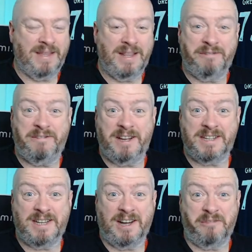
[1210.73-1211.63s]
The
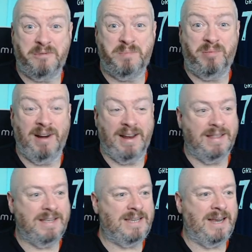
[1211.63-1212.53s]
first half was
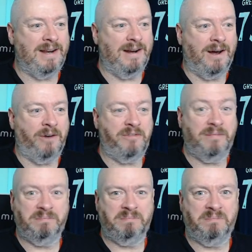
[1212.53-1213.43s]
brilliant. The second half,
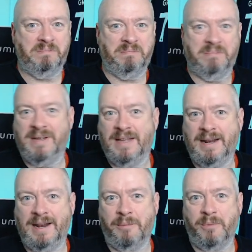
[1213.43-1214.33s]
a
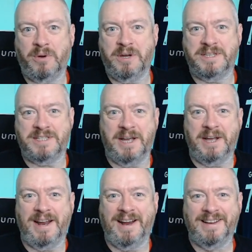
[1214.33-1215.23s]
little more
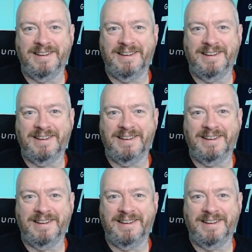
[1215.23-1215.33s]
concerning.